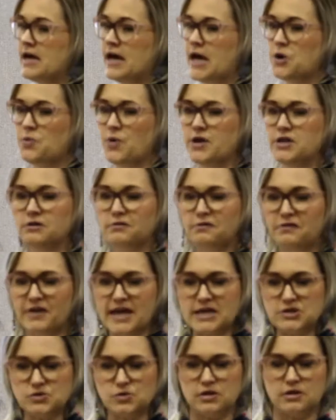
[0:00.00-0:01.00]
and when you're
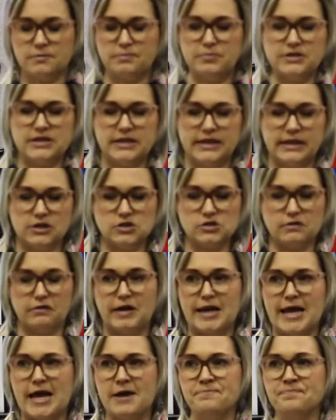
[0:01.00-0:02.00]
faced with the particulars of
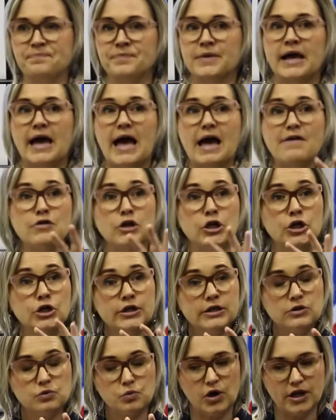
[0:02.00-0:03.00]
claim, have a
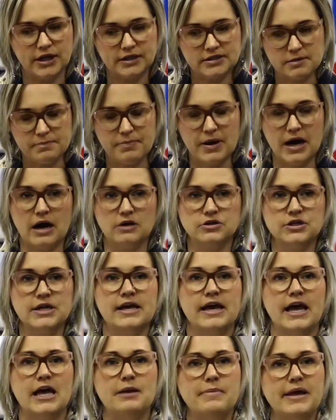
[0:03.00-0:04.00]
look at what it's about,
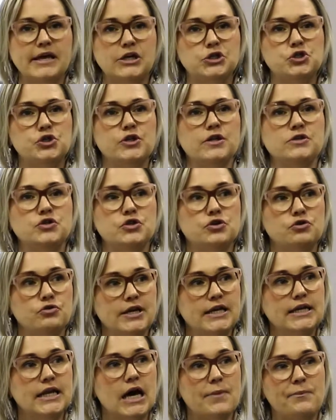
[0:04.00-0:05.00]
and make sure that you
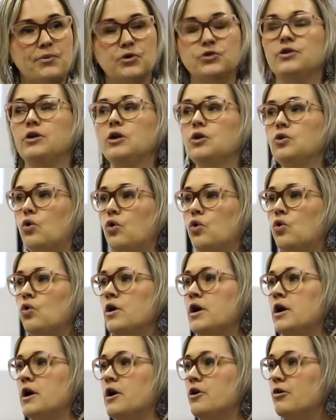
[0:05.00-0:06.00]
read up on the law
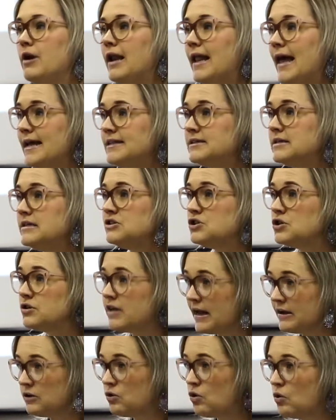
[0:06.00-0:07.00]
relating to
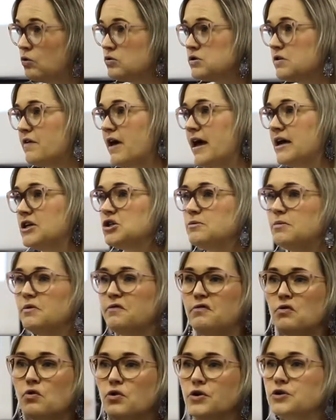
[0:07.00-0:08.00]
that cause of action
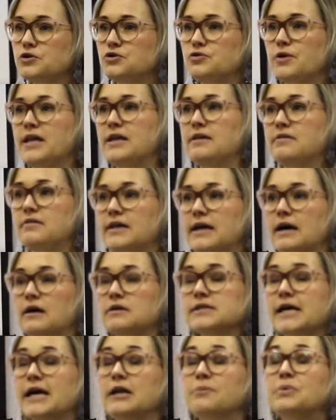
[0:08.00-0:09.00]
before you do anything
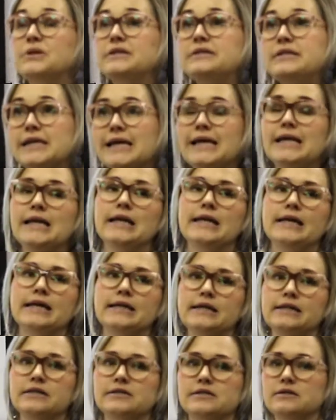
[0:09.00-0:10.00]
else, and particularly
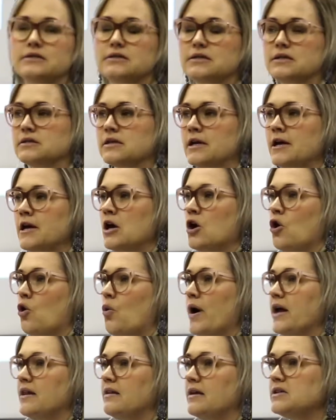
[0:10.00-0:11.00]
in instances
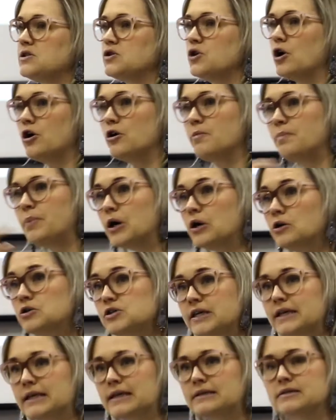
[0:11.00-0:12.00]
where there's no
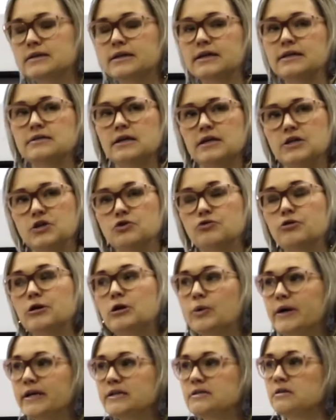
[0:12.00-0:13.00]
opposing litigant and you're
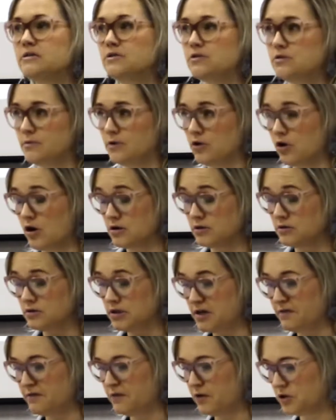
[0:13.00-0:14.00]
requested to grant
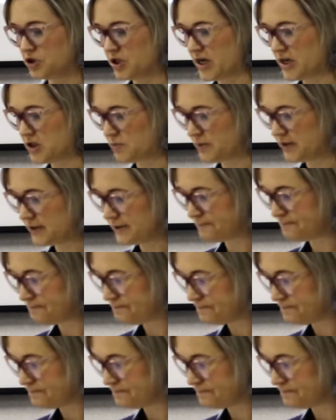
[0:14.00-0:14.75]
default judgment.